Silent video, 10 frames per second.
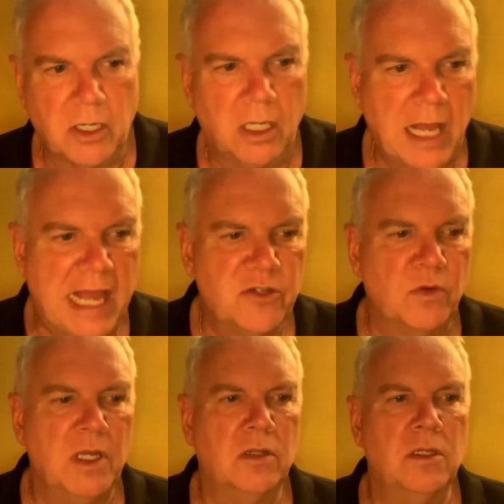
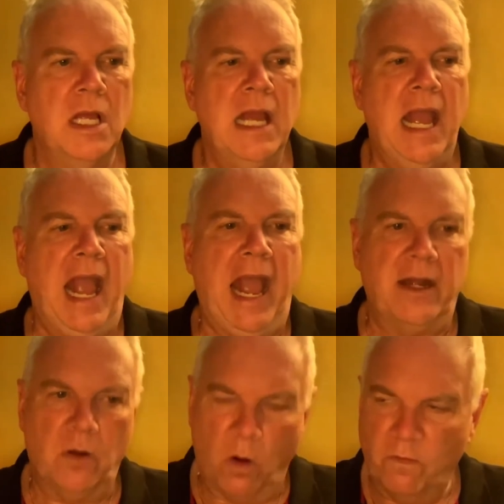Galadriel,
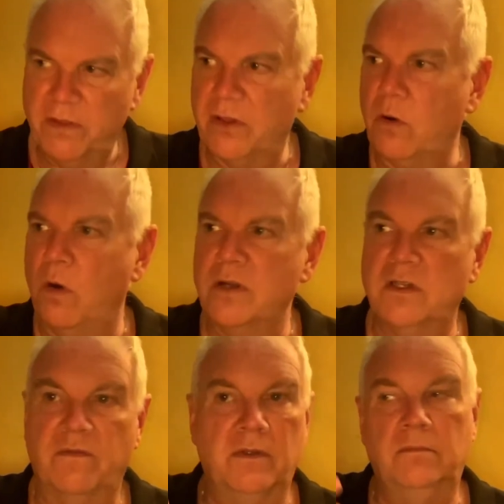and over the course
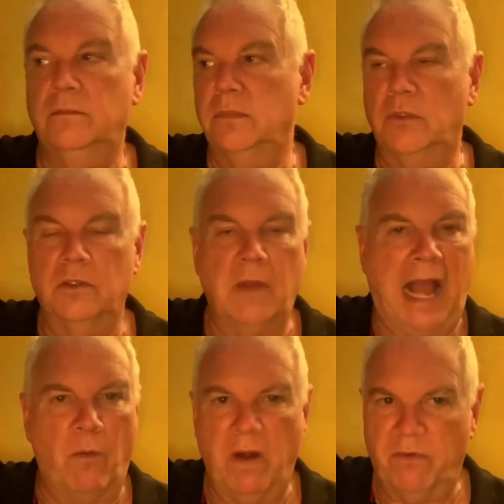of
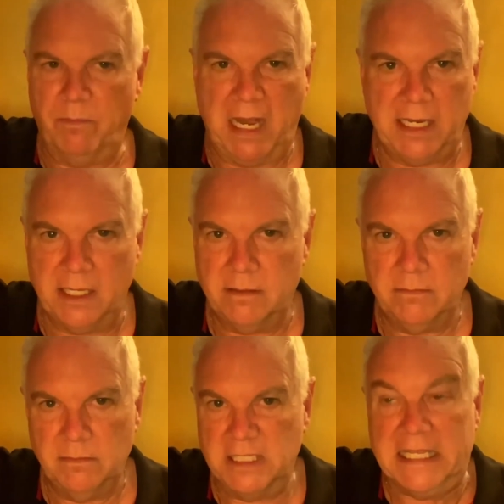however many
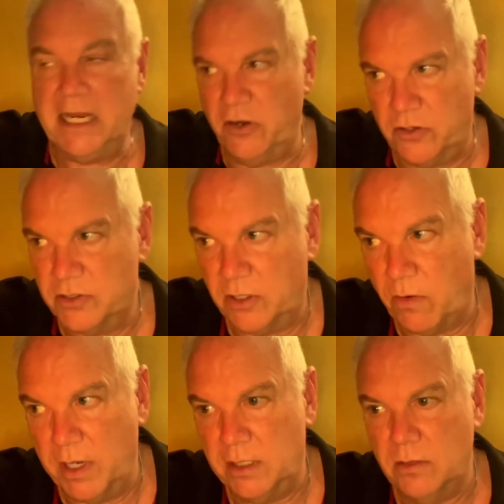years they're
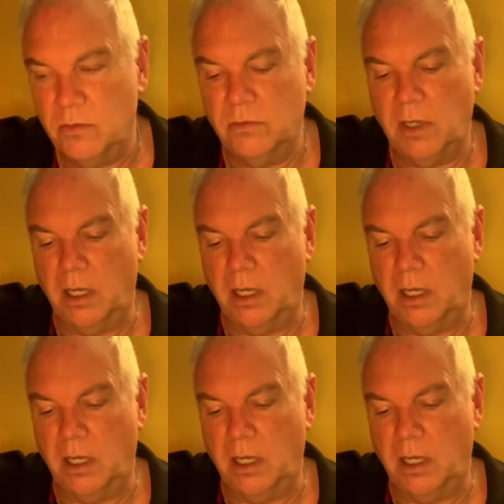going to